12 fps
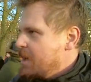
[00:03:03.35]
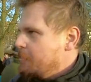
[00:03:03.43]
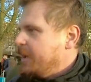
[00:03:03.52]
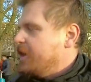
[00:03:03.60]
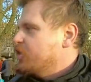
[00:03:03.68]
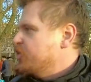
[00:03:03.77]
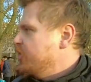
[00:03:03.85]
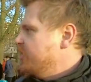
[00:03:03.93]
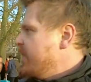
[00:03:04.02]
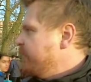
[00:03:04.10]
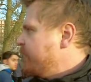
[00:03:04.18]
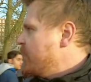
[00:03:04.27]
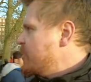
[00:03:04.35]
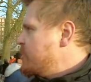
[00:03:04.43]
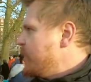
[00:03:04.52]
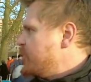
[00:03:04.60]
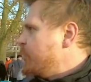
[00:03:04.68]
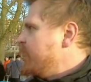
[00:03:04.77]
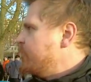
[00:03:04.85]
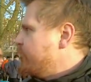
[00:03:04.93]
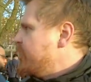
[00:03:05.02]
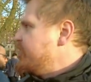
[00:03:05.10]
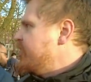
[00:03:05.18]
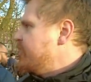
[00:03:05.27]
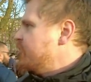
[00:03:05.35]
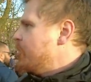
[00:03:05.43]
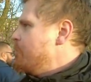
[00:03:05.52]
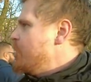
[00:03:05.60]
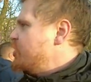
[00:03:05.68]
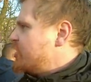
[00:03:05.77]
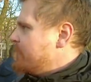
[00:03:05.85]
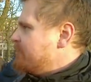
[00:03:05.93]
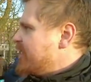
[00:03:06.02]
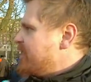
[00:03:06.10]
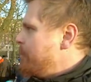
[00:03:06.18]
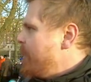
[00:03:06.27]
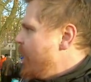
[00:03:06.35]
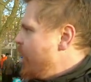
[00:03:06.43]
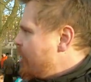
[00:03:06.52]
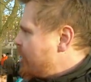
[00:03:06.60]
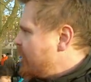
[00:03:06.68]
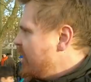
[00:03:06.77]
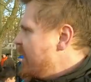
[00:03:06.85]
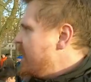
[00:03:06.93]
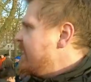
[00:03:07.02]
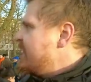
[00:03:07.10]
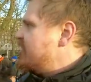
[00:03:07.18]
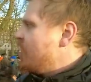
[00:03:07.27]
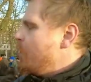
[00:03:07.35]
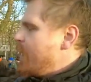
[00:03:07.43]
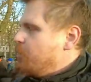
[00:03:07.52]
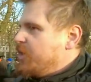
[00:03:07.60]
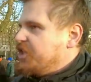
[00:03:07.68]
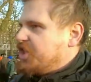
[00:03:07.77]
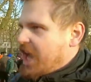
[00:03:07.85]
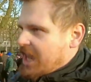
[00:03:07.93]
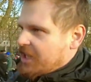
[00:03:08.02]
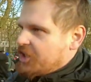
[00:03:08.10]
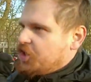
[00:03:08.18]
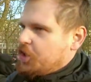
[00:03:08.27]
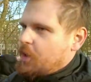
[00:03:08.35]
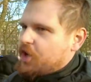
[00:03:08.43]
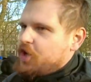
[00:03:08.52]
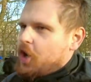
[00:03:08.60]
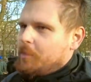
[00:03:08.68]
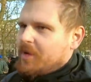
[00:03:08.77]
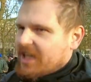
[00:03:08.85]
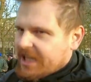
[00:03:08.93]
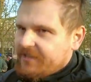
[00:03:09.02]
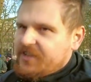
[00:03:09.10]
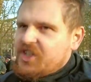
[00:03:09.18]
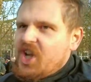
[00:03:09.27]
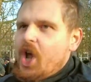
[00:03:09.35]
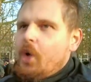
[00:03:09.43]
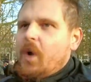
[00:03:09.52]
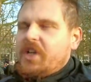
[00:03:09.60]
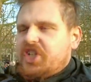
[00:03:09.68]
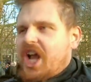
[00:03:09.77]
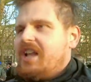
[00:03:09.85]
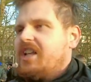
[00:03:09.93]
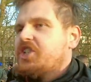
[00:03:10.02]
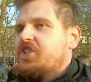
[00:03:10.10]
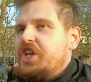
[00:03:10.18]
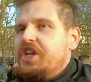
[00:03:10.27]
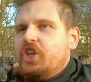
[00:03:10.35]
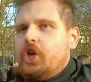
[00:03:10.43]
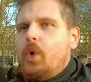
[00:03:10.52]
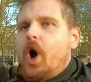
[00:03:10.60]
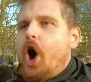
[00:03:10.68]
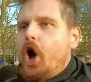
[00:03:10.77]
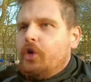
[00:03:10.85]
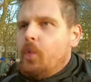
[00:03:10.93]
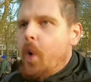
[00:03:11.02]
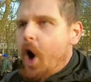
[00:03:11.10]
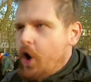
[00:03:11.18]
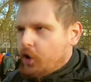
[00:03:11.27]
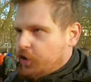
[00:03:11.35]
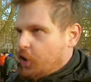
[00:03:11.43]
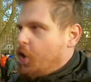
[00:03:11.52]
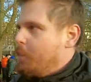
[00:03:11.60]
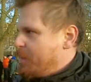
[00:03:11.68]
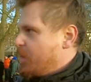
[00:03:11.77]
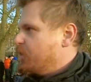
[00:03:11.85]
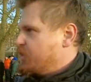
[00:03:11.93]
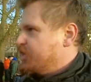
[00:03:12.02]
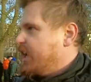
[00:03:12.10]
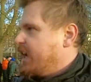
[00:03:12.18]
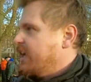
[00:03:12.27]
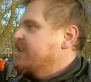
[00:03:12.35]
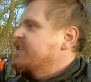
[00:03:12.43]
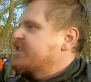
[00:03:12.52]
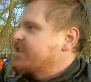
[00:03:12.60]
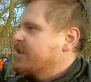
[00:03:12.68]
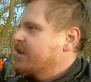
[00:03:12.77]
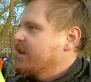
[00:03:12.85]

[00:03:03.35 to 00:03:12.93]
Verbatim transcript: Because the difference between Christians and Muslims in the park is that when we challenge you on your beliefs, we're challenging you on what your book says.